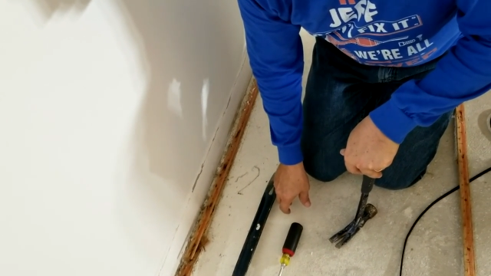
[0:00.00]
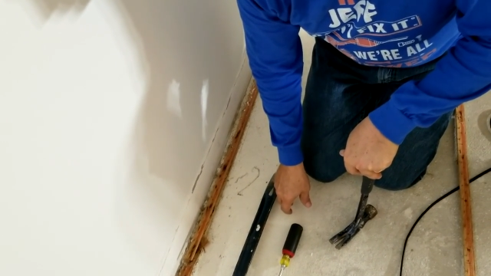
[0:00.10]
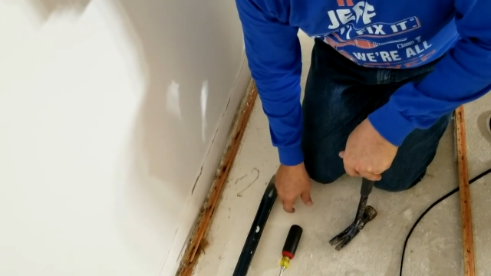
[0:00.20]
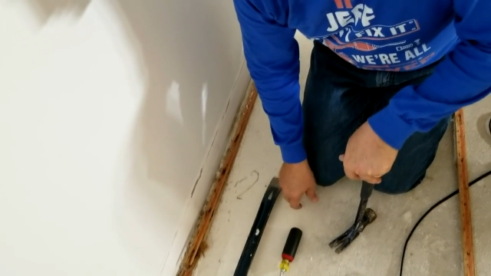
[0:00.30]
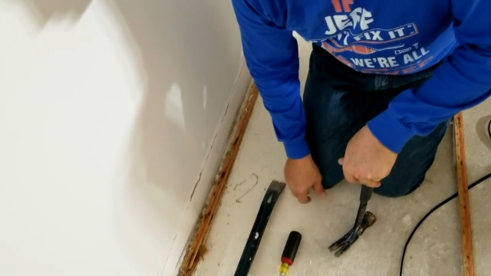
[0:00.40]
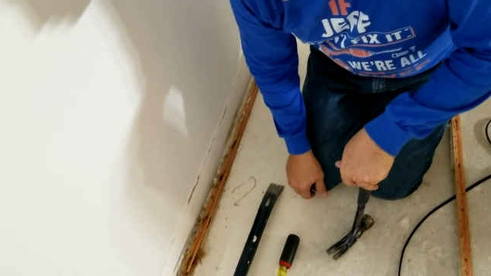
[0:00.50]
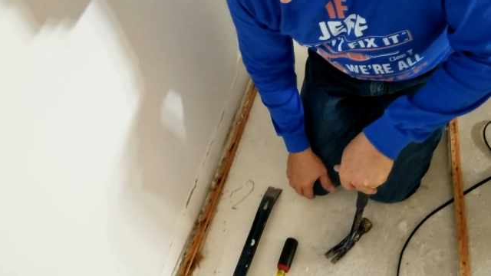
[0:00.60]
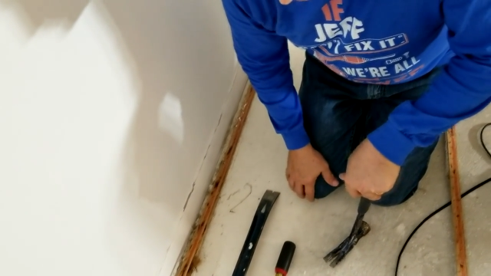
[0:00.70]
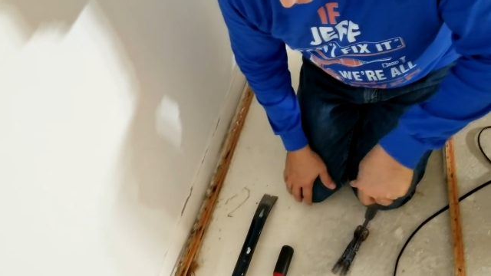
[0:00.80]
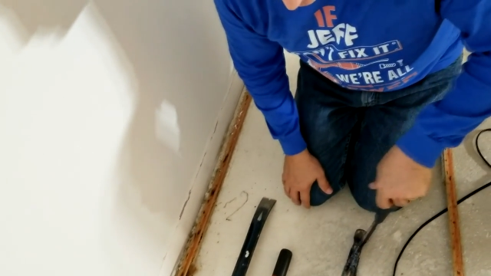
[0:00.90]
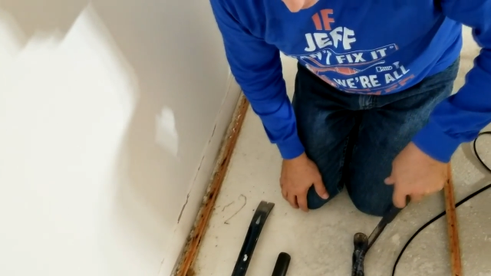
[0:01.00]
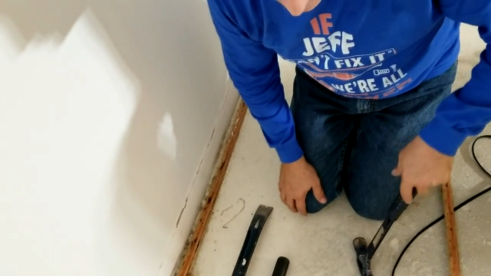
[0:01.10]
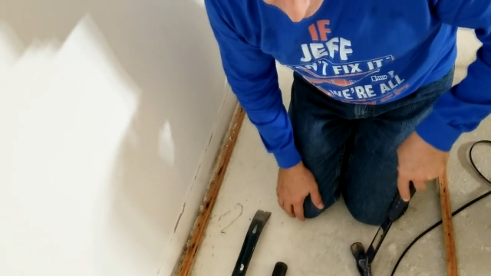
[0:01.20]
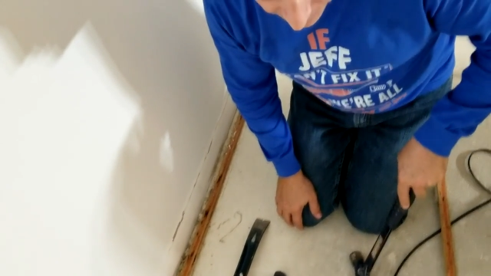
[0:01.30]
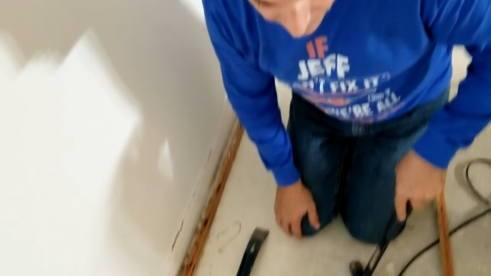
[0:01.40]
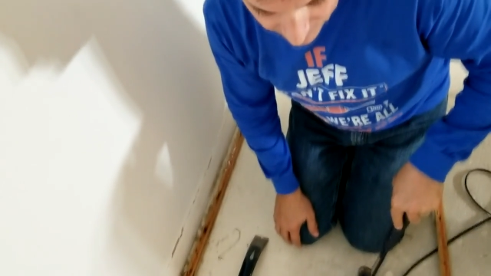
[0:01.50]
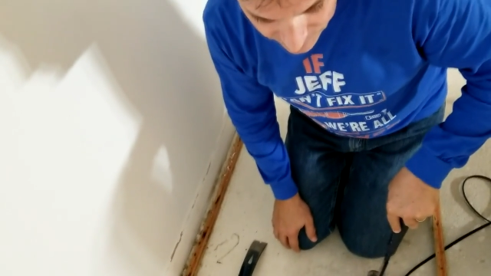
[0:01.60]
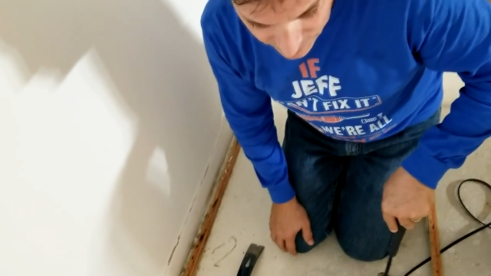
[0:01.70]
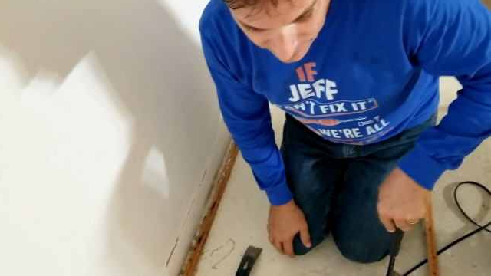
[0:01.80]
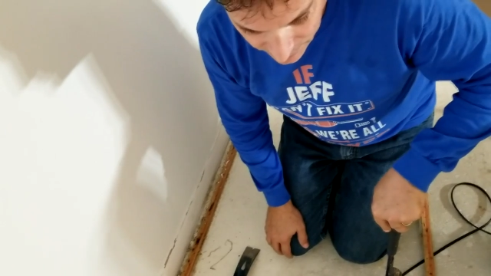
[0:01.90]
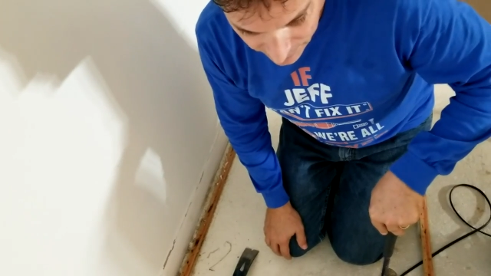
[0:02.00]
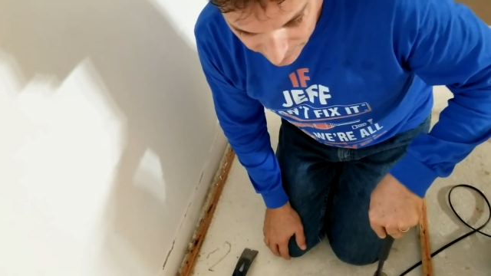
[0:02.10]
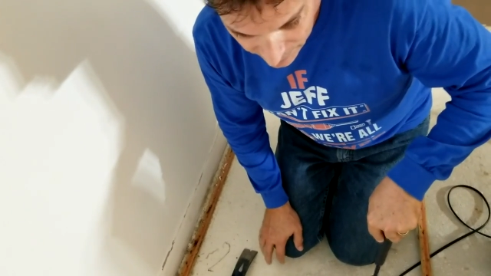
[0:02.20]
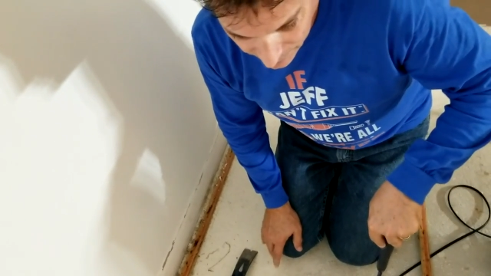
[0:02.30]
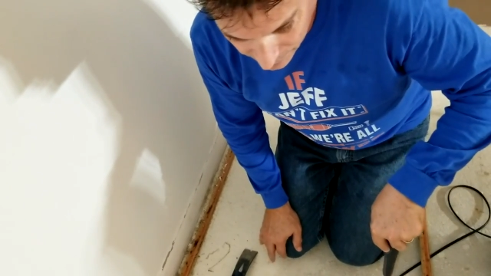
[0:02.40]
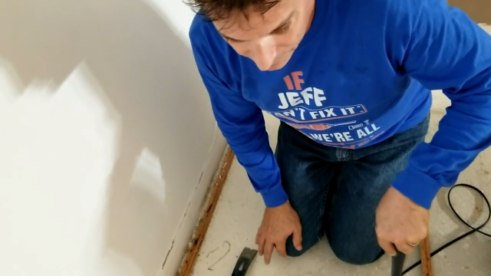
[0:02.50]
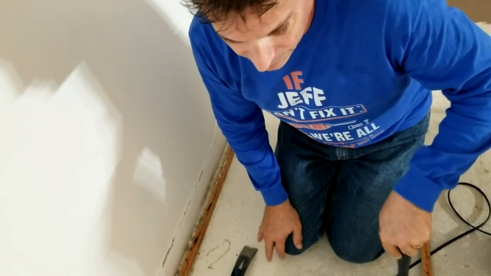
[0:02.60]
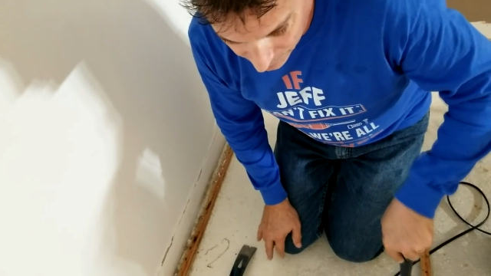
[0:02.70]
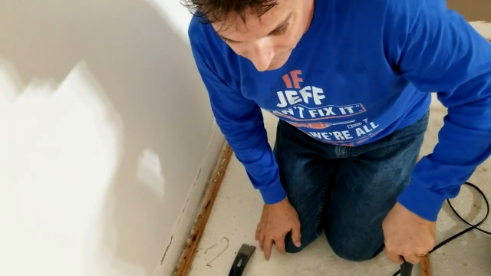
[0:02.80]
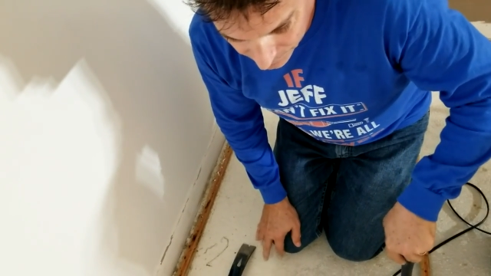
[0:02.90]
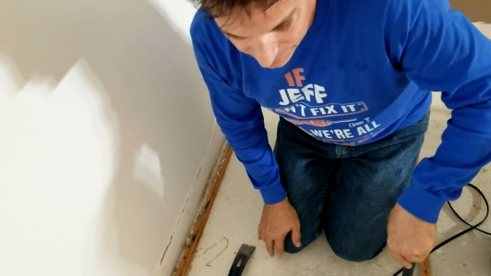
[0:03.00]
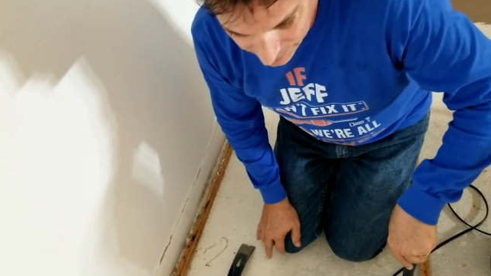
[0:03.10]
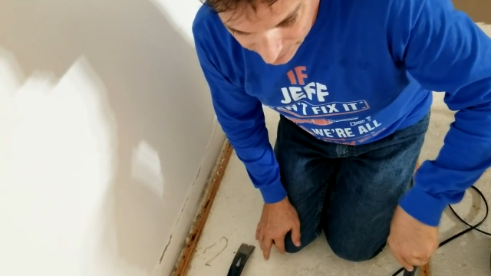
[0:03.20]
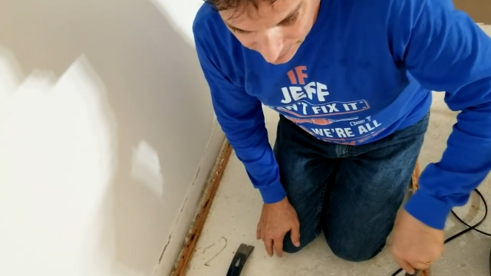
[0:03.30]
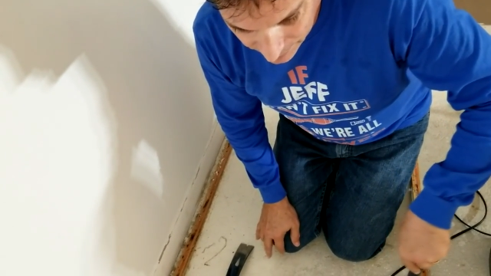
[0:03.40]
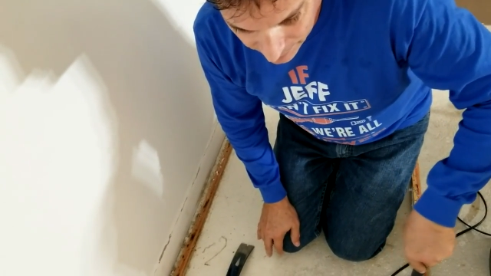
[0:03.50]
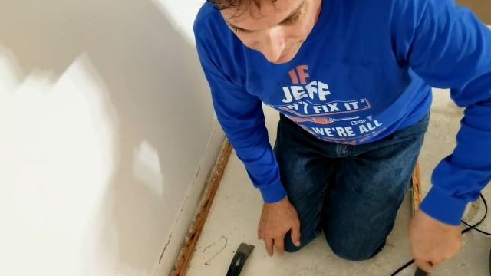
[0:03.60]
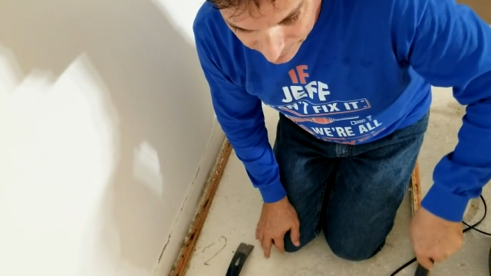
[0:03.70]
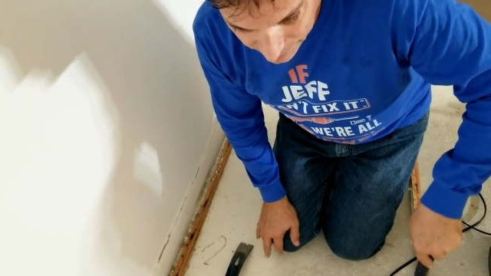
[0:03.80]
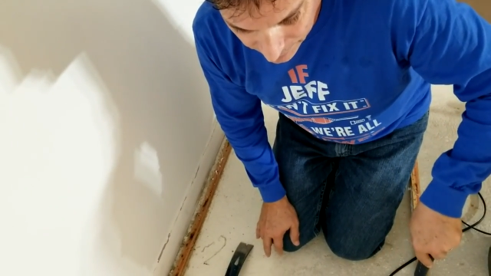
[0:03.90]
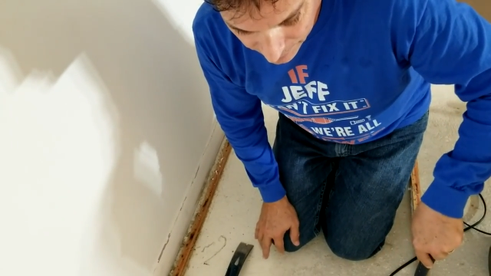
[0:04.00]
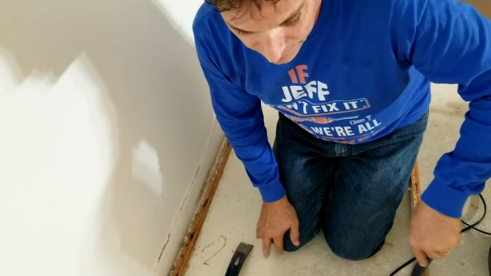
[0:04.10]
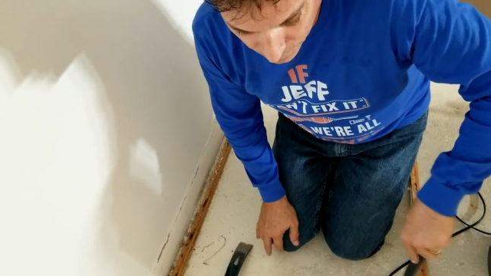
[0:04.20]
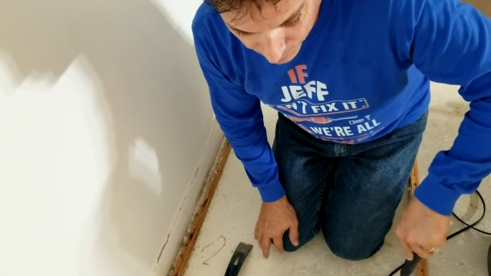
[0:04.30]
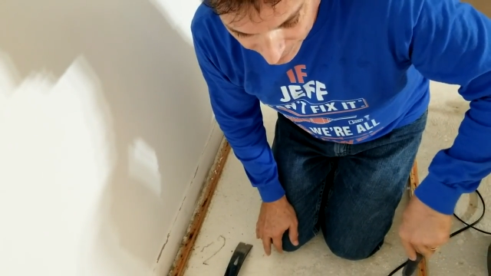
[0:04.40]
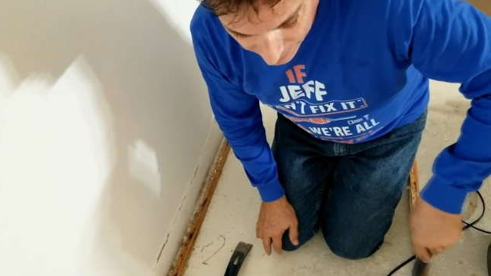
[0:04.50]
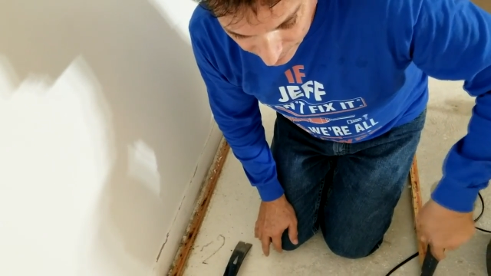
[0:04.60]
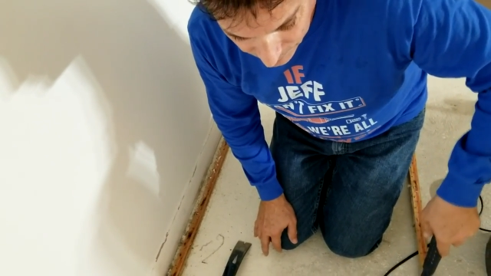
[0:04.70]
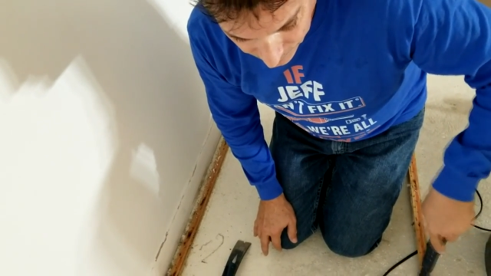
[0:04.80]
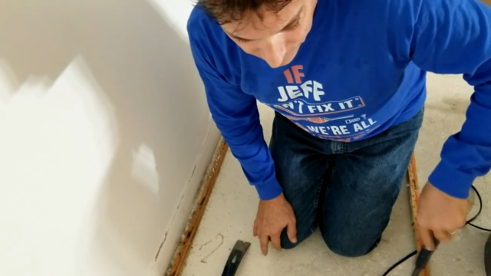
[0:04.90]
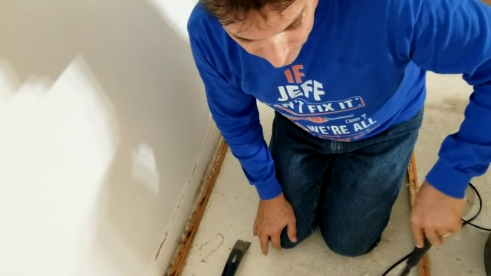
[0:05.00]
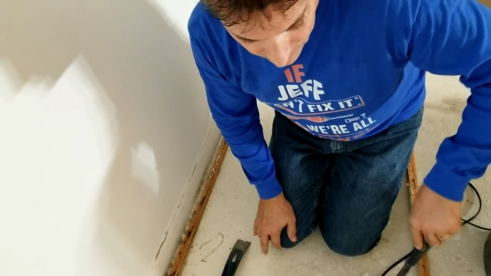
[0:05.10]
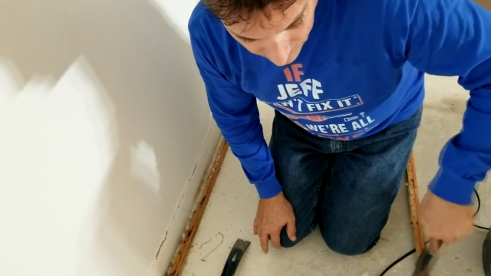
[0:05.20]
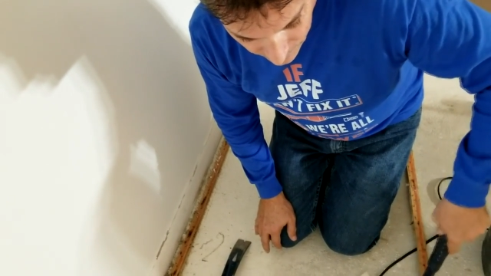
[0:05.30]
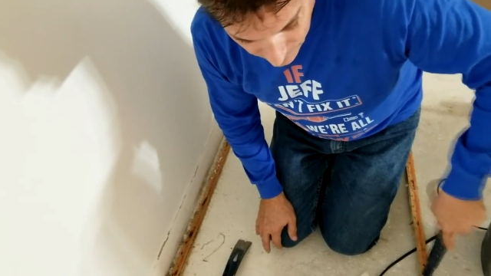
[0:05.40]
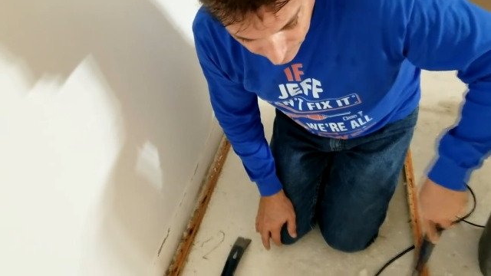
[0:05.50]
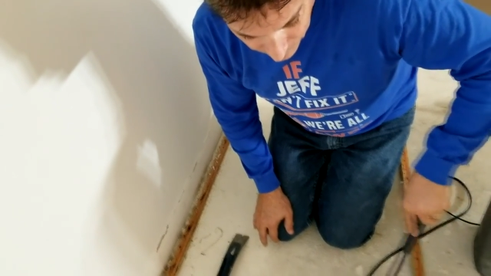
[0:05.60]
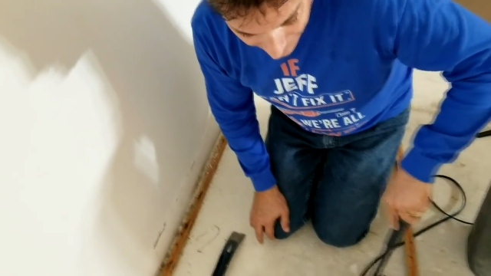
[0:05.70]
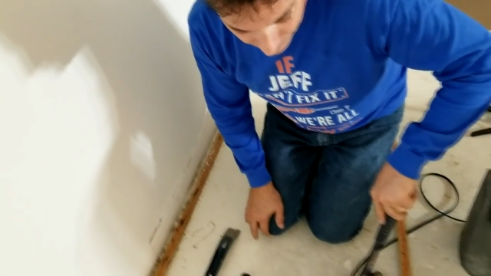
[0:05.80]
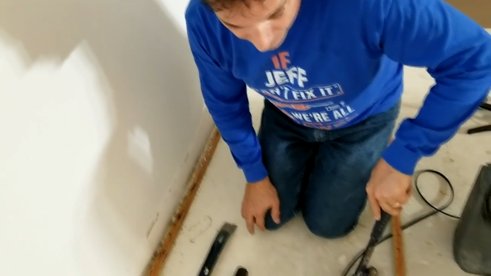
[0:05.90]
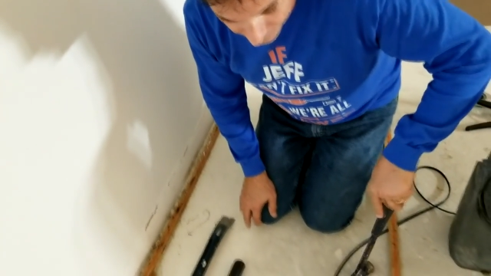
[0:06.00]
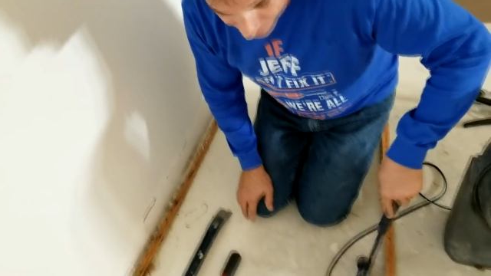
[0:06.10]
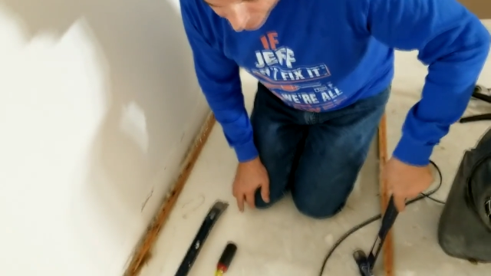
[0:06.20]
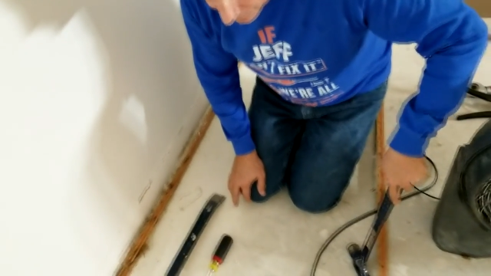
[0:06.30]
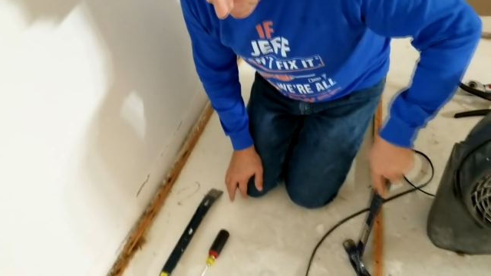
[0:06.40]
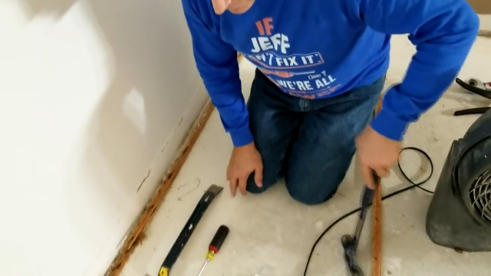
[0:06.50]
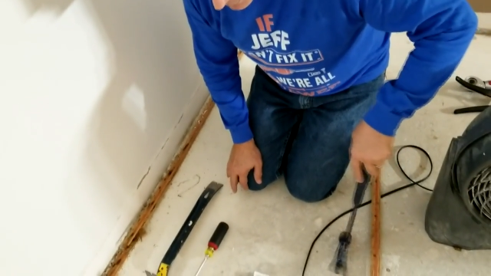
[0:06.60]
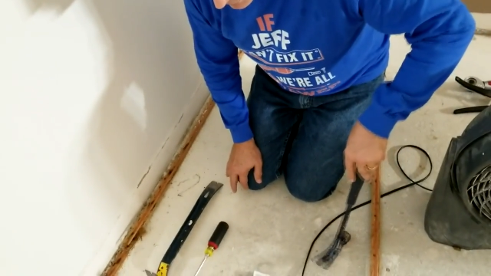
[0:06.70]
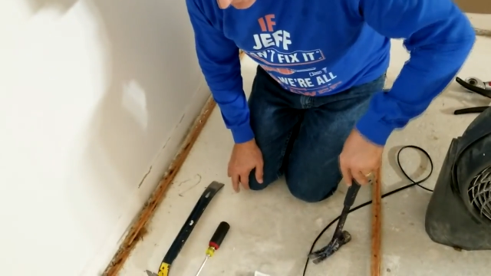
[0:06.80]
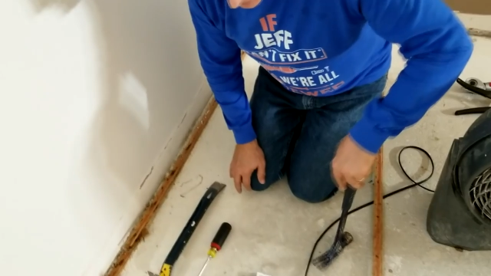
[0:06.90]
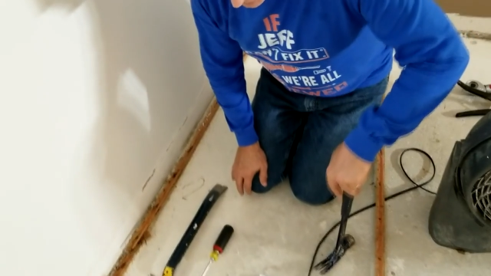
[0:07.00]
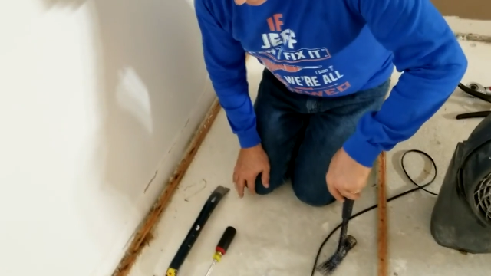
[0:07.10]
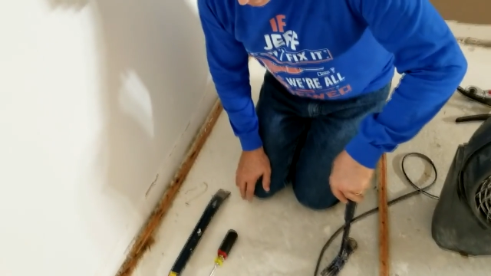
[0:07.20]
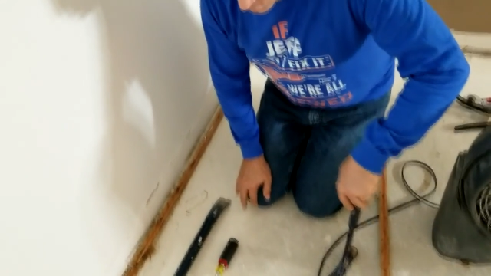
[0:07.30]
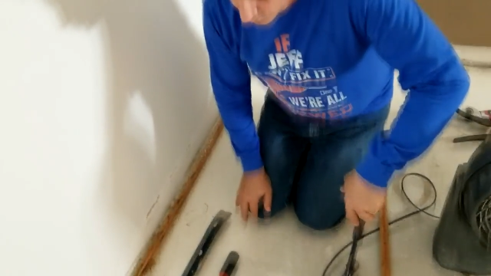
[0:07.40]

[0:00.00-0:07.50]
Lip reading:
[unreadable: no face in view]